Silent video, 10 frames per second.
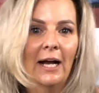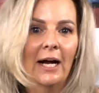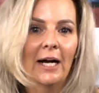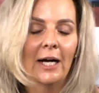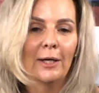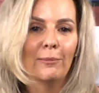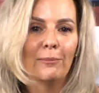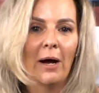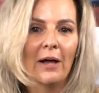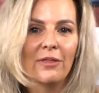
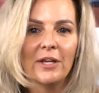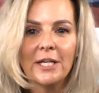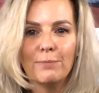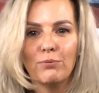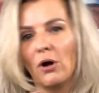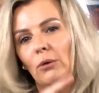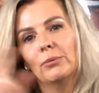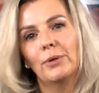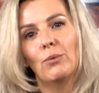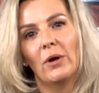I think he
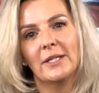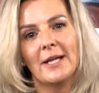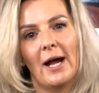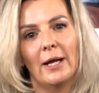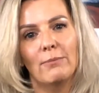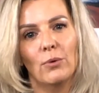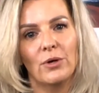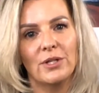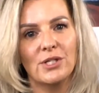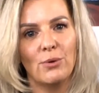probably wanted to add more to
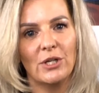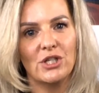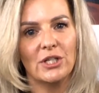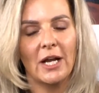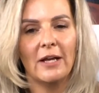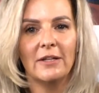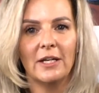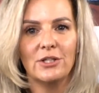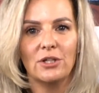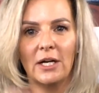this question, and then I
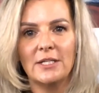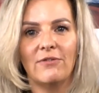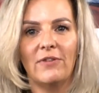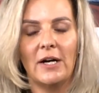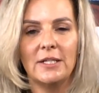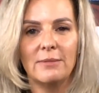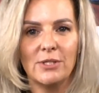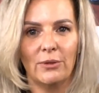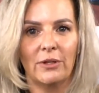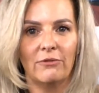tried to find him
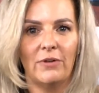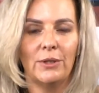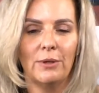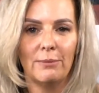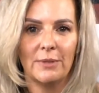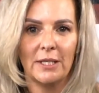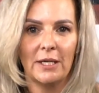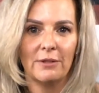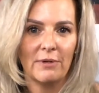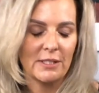so I could follow up and get
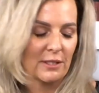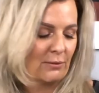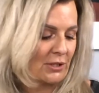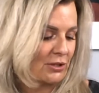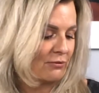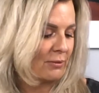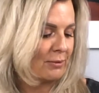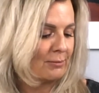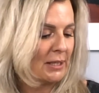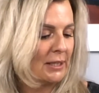the rest of the question from him,
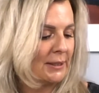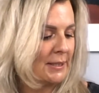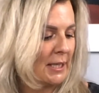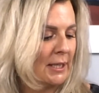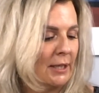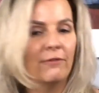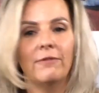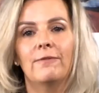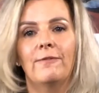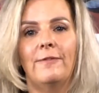and I
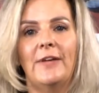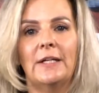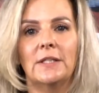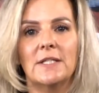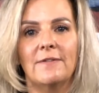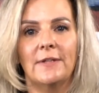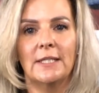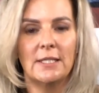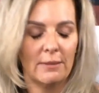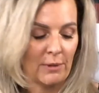failed to find
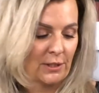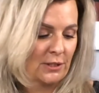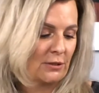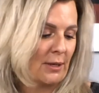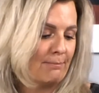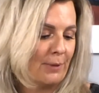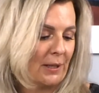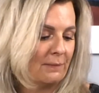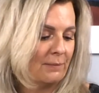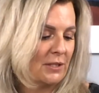him on Instagram, but
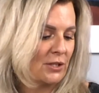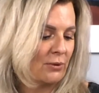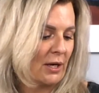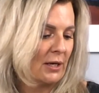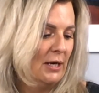it's okay.